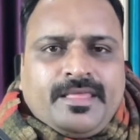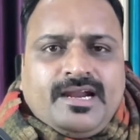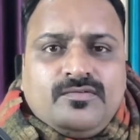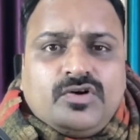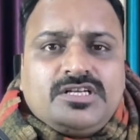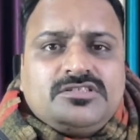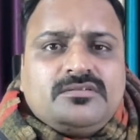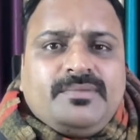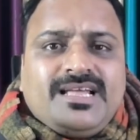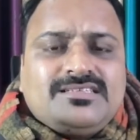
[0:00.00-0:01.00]
And what is your
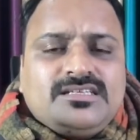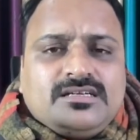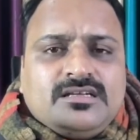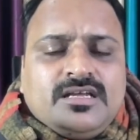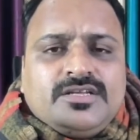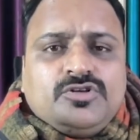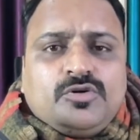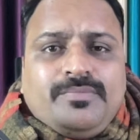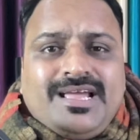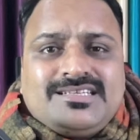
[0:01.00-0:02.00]
blessing? Your
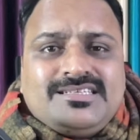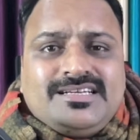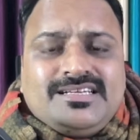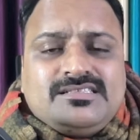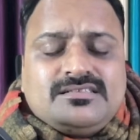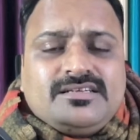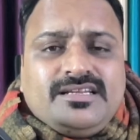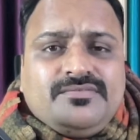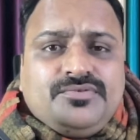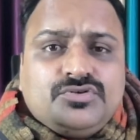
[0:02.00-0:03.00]
blessing is
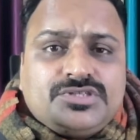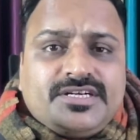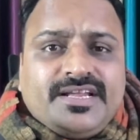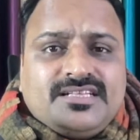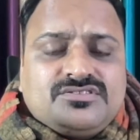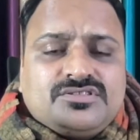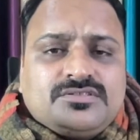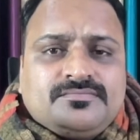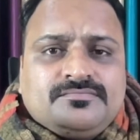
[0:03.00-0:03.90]
in future tense.